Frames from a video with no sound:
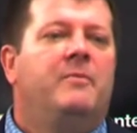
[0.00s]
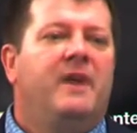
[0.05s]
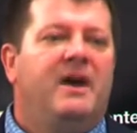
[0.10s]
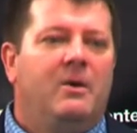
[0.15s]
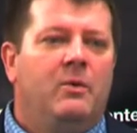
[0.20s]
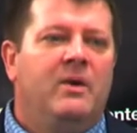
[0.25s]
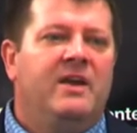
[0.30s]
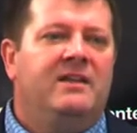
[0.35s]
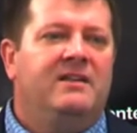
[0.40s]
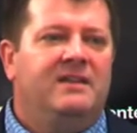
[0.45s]

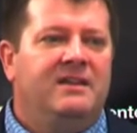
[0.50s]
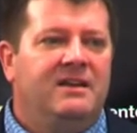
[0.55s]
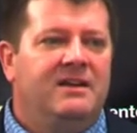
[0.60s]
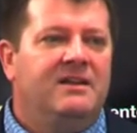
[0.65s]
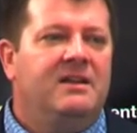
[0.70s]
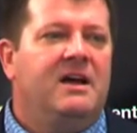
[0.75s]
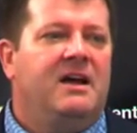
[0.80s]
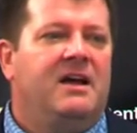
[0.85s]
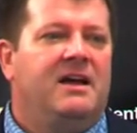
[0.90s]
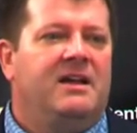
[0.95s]
But we
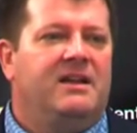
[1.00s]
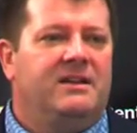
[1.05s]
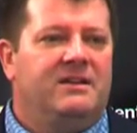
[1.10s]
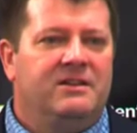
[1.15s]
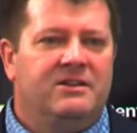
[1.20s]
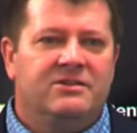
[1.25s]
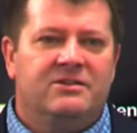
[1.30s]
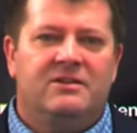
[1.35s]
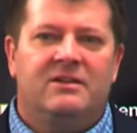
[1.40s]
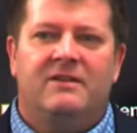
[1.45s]
did an
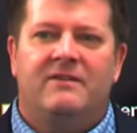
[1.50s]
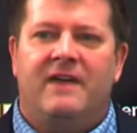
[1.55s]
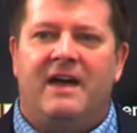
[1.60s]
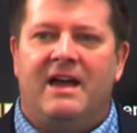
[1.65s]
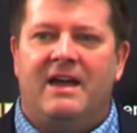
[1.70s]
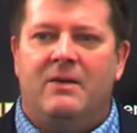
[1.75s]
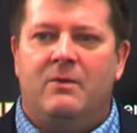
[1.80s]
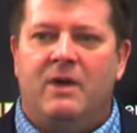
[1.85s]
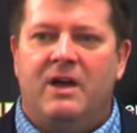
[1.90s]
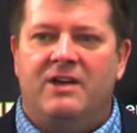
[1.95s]
initial
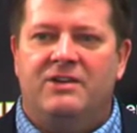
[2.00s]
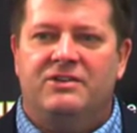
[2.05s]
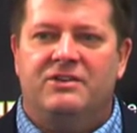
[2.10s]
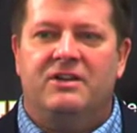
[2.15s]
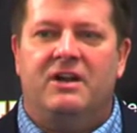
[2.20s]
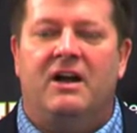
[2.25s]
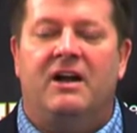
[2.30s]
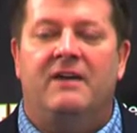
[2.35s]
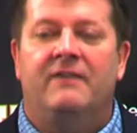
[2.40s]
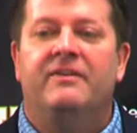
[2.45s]

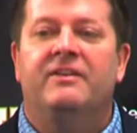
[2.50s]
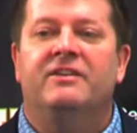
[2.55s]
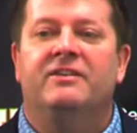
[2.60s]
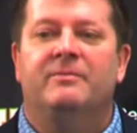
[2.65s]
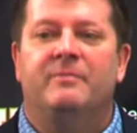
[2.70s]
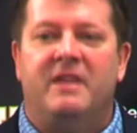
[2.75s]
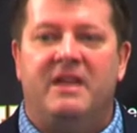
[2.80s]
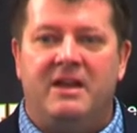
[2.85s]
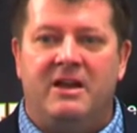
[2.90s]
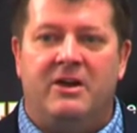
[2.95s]
evaluation of
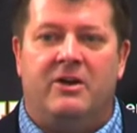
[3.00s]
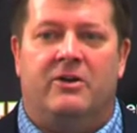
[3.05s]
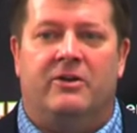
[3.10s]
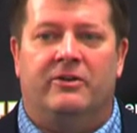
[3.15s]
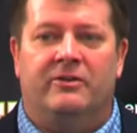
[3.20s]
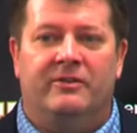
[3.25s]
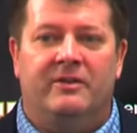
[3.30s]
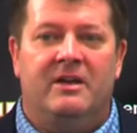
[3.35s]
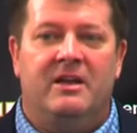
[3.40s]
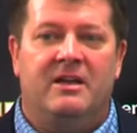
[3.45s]
his
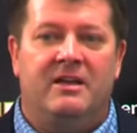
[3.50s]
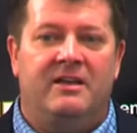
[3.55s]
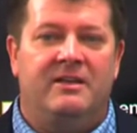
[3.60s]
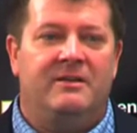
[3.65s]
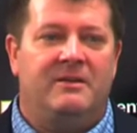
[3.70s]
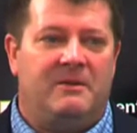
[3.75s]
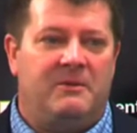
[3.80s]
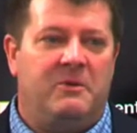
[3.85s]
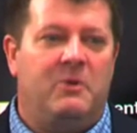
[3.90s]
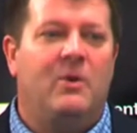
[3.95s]
peers,
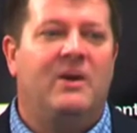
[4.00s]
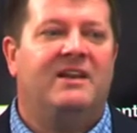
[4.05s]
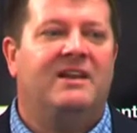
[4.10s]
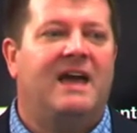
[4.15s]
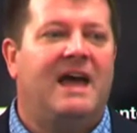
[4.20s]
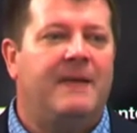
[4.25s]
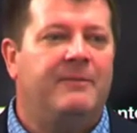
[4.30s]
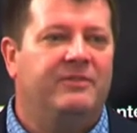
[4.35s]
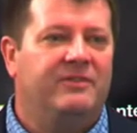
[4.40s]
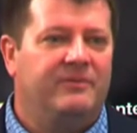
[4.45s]
what
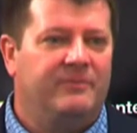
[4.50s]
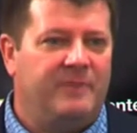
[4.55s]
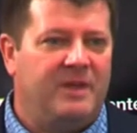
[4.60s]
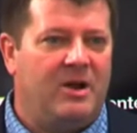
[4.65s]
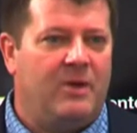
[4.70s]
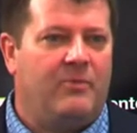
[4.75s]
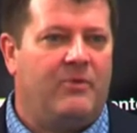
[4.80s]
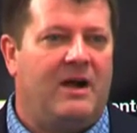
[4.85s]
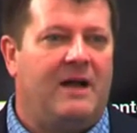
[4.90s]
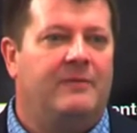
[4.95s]
types of
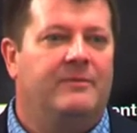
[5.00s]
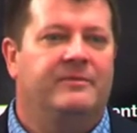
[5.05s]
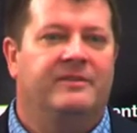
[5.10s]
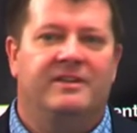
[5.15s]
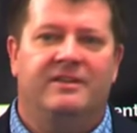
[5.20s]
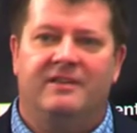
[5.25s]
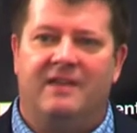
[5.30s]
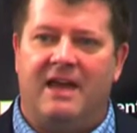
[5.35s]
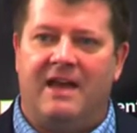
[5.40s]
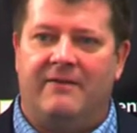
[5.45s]
peer
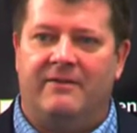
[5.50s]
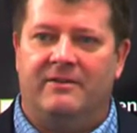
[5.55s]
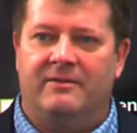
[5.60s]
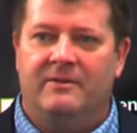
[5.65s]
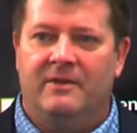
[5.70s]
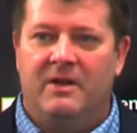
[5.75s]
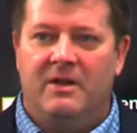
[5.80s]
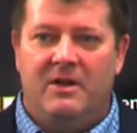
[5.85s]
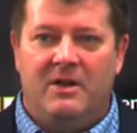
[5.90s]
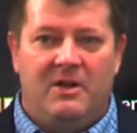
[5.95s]
problems he's having.
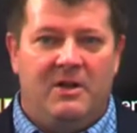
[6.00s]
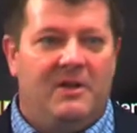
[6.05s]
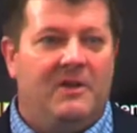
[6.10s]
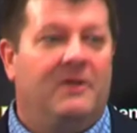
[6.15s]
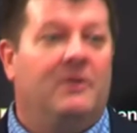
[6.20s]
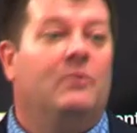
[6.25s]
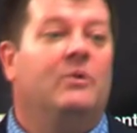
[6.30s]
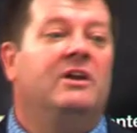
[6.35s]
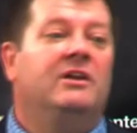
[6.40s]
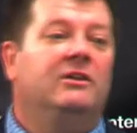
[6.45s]

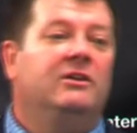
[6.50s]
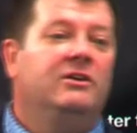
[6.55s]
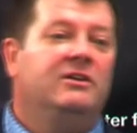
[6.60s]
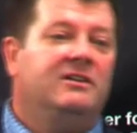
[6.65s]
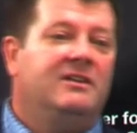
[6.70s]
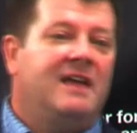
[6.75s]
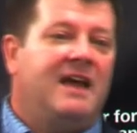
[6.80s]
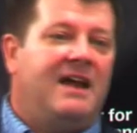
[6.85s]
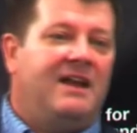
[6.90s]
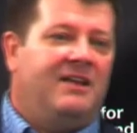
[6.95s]
We
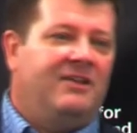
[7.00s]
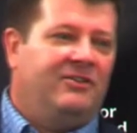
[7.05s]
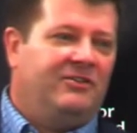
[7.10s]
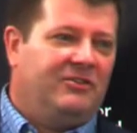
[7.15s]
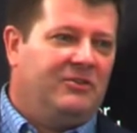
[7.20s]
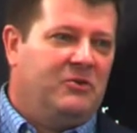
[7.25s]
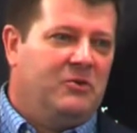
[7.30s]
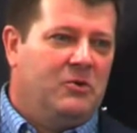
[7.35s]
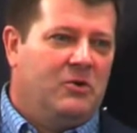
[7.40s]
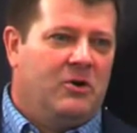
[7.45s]
looked at
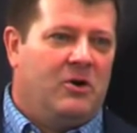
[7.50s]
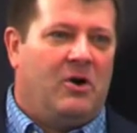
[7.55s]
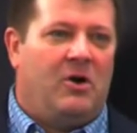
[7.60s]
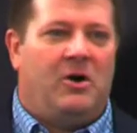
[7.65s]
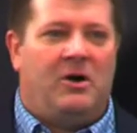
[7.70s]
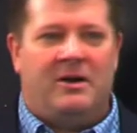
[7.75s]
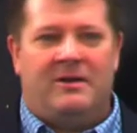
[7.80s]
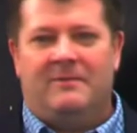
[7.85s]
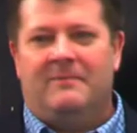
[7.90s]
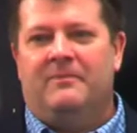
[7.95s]
his score
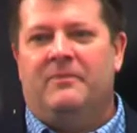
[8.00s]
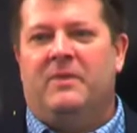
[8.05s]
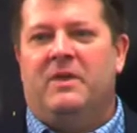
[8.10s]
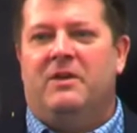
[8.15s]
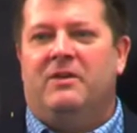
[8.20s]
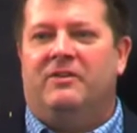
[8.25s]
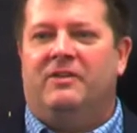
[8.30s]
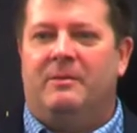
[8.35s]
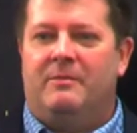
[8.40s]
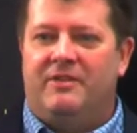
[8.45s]
on
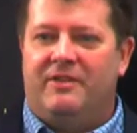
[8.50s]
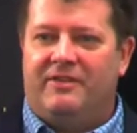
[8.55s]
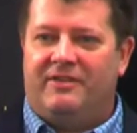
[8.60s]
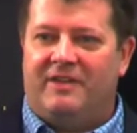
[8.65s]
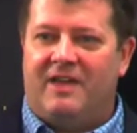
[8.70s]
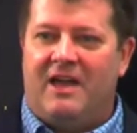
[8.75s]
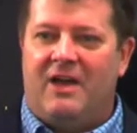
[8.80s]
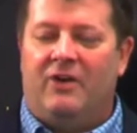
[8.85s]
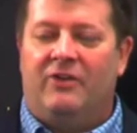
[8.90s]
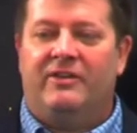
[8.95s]
some of the
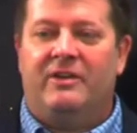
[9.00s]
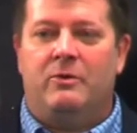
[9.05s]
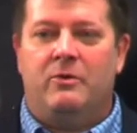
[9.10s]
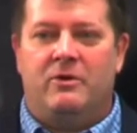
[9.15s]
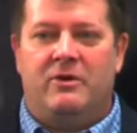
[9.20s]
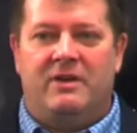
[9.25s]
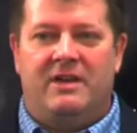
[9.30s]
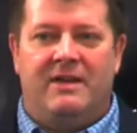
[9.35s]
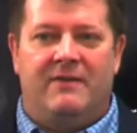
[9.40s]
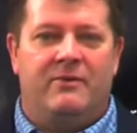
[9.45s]
scales that
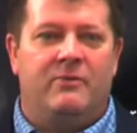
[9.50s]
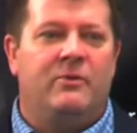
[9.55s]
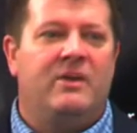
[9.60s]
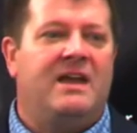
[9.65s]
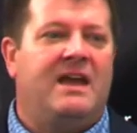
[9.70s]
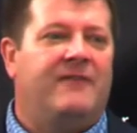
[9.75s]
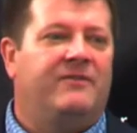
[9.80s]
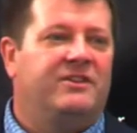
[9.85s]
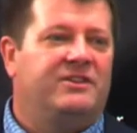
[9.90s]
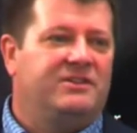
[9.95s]
we were given.
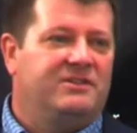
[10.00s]
We